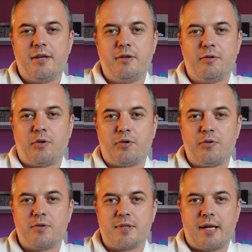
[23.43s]
you don't
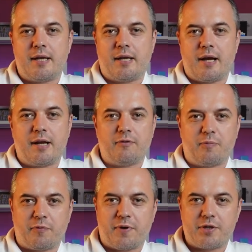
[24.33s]
use any kind of
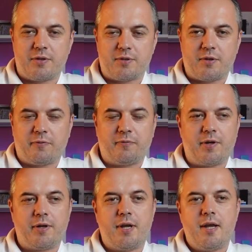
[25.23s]
professional
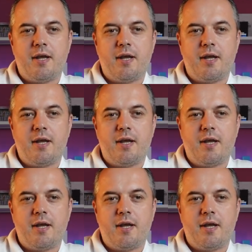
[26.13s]
software,